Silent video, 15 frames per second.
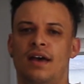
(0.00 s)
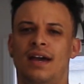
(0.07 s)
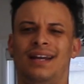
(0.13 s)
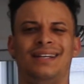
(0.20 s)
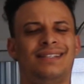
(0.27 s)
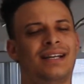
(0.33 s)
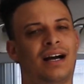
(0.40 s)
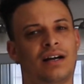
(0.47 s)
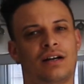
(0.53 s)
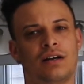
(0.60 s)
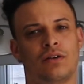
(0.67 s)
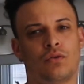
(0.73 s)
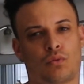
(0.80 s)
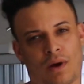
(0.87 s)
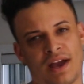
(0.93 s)
and it's not
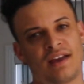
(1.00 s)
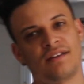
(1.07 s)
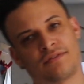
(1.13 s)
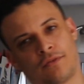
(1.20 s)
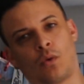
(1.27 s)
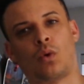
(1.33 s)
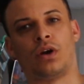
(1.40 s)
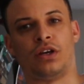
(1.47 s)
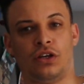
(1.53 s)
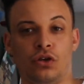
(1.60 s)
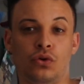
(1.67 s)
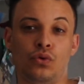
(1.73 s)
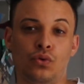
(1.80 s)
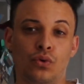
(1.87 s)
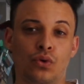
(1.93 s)
right for
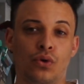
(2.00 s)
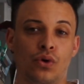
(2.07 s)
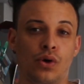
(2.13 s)
you,